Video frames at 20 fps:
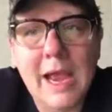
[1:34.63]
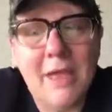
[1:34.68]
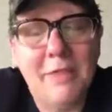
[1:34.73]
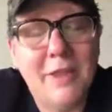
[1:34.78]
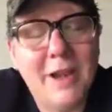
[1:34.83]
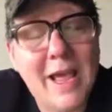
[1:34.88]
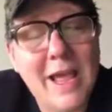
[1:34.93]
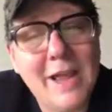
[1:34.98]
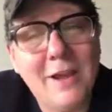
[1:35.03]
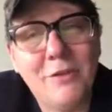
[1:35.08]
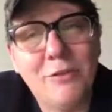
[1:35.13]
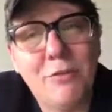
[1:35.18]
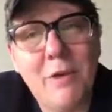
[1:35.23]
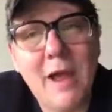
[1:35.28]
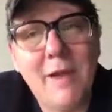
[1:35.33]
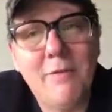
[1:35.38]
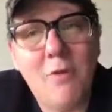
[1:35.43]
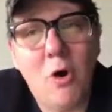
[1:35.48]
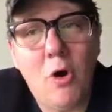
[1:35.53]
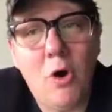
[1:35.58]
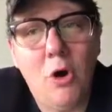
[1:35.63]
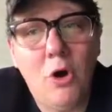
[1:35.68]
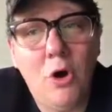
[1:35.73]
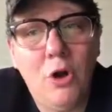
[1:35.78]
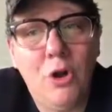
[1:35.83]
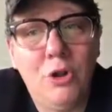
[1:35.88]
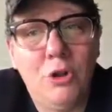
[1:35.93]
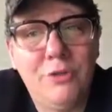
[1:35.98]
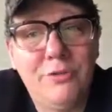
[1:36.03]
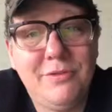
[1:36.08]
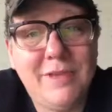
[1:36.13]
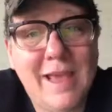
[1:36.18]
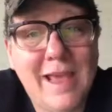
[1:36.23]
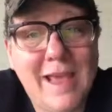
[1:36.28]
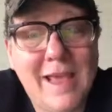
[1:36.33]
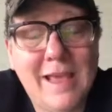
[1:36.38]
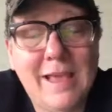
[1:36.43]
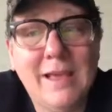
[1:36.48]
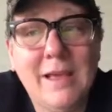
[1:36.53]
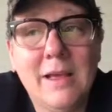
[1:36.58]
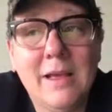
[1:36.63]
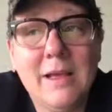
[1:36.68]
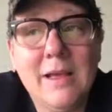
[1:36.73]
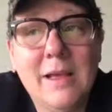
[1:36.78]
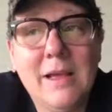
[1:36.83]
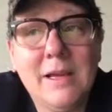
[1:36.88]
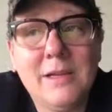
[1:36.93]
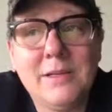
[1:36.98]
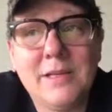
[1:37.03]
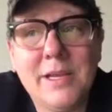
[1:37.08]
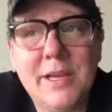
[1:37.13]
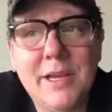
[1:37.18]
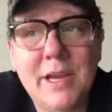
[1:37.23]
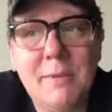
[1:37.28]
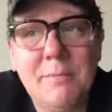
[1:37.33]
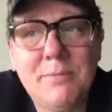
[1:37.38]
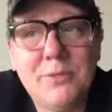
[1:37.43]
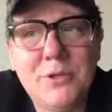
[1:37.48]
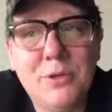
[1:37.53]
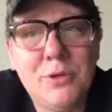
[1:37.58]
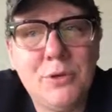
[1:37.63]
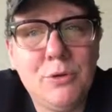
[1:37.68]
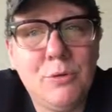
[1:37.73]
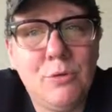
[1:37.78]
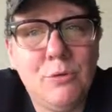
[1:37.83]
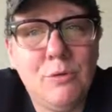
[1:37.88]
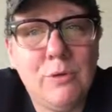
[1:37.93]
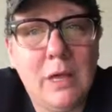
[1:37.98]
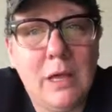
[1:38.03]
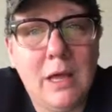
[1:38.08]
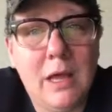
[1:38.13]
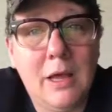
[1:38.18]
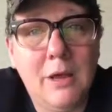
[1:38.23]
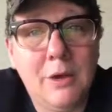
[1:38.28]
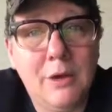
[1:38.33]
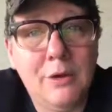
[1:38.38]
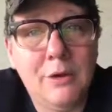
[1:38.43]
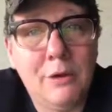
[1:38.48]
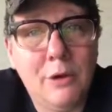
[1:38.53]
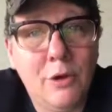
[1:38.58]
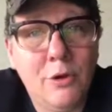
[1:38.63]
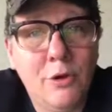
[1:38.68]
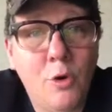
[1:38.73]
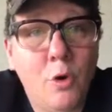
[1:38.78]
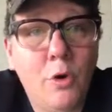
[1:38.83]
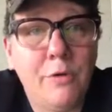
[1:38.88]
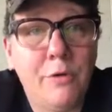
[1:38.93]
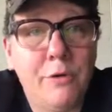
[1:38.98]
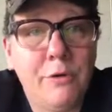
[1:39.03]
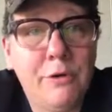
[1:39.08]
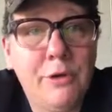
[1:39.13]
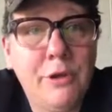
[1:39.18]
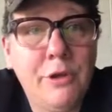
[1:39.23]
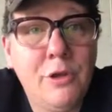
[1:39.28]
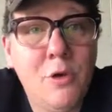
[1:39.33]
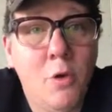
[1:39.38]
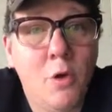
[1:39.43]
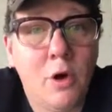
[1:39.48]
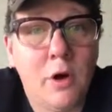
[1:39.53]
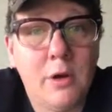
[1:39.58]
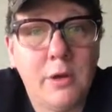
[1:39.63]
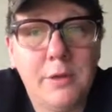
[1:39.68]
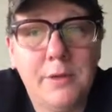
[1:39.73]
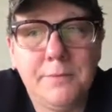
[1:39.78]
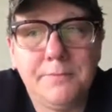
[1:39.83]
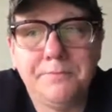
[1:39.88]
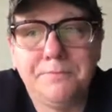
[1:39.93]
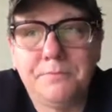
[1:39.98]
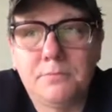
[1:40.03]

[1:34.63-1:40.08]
And then I had to drive all day to get up to northern New York.